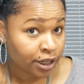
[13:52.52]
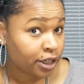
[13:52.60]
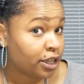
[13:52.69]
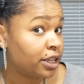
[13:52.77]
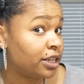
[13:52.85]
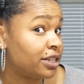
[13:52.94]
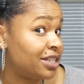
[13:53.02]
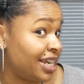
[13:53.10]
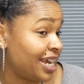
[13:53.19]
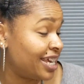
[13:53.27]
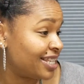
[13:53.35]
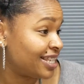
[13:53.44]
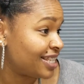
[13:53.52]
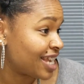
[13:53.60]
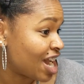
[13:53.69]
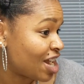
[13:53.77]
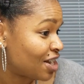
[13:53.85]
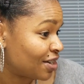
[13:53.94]
your little jazzy
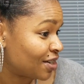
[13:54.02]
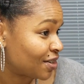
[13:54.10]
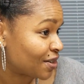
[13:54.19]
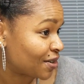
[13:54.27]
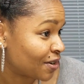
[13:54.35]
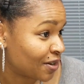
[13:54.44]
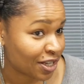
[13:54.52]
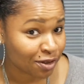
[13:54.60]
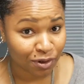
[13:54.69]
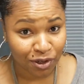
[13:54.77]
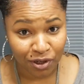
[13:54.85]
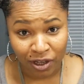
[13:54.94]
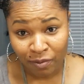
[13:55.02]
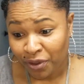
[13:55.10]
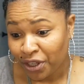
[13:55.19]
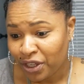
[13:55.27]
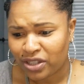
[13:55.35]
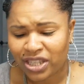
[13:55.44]
style, girl. That's what you
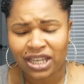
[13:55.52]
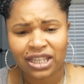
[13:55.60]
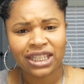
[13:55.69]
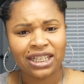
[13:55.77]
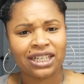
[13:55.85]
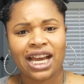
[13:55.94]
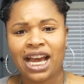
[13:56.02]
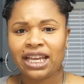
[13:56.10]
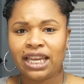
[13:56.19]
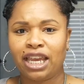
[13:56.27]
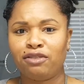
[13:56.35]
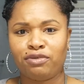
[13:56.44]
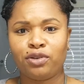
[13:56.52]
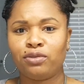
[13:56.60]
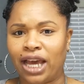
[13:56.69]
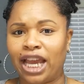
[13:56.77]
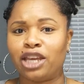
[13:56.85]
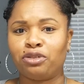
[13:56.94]
can see. Look, I gave you
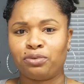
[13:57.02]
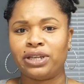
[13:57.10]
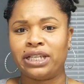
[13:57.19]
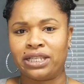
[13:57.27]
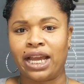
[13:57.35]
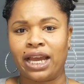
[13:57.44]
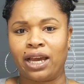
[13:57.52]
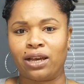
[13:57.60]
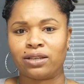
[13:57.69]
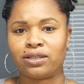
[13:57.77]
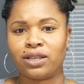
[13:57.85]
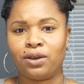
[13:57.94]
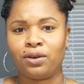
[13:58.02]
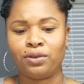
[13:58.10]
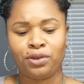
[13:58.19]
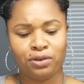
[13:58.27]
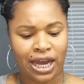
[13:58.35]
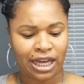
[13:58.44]
like 3 styles. So
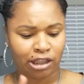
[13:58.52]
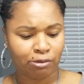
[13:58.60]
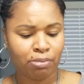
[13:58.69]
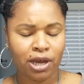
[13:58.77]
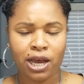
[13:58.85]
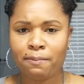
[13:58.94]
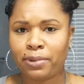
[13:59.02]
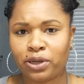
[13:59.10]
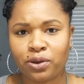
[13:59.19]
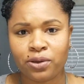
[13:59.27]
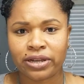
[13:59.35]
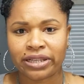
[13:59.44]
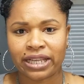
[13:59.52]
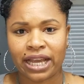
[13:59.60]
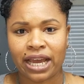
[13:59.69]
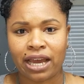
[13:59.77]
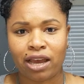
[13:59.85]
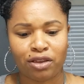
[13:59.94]
you got the pompadour
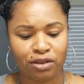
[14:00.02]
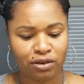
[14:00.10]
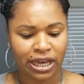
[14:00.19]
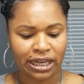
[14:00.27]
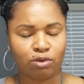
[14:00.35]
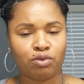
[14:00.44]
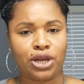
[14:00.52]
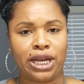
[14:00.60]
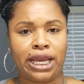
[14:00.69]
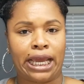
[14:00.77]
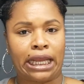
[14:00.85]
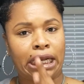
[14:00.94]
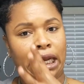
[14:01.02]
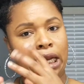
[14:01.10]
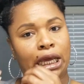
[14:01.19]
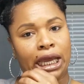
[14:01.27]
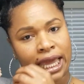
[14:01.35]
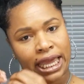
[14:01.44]
style, you got the one that got the
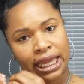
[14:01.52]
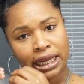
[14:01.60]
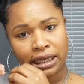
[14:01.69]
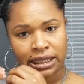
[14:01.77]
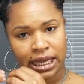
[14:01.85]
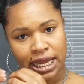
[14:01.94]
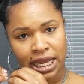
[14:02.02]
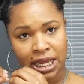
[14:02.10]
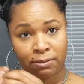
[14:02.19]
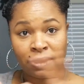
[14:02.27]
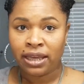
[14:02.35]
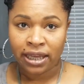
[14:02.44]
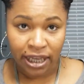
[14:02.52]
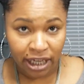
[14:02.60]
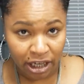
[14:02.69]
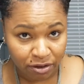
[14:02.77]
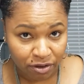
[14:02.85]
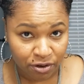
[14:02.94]
little hang time, and
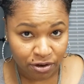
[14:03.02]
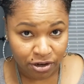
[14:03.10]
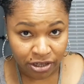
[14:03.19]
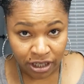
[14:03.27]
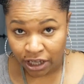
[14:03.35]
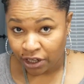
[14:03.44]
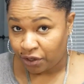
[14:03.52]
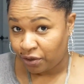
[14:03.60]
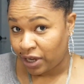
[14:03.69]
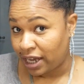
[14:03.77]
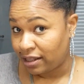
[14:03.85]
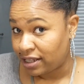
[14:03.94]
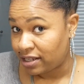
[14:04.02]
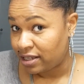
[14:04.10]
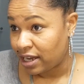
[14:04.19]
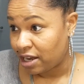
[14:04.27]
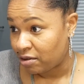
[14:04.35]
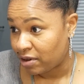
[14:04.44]
then of course you got this
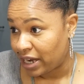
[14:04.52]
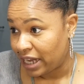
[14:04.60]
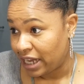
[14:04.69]
style right